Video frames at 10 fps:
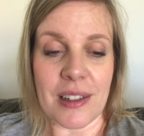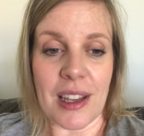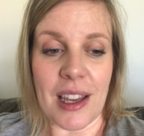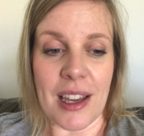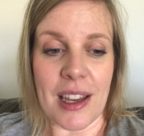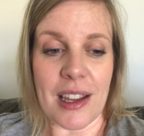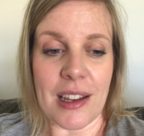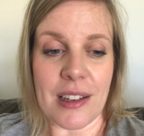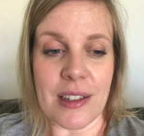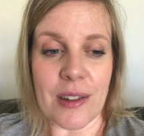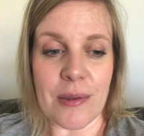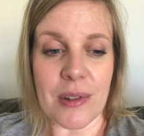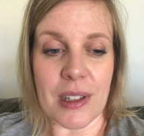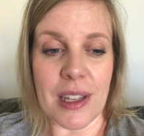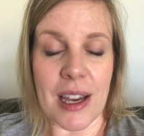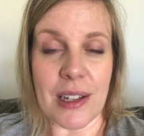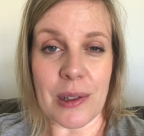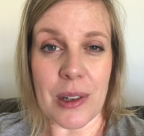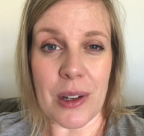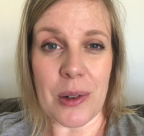and really had to
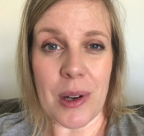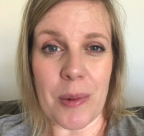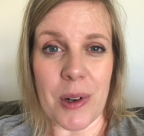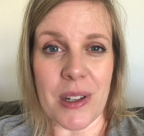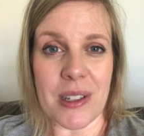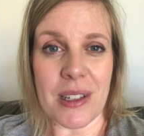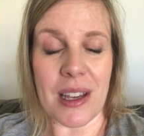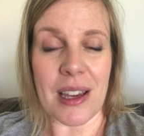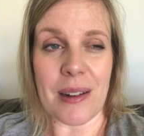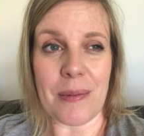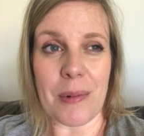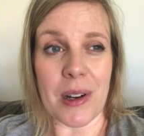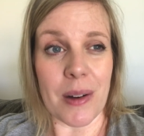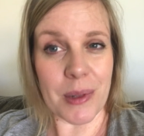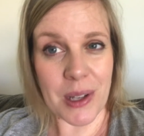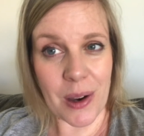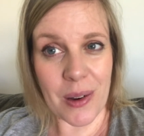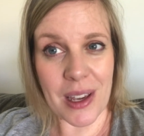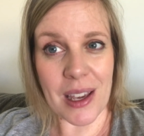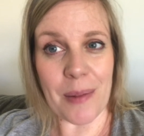look at who I was and where I was
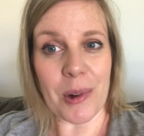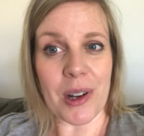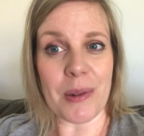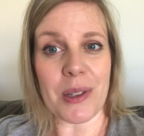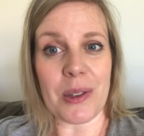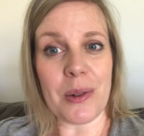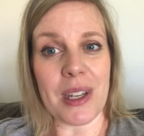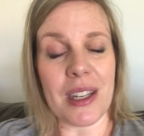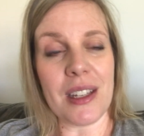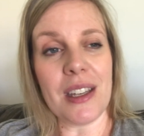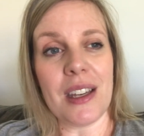going and what I was doing.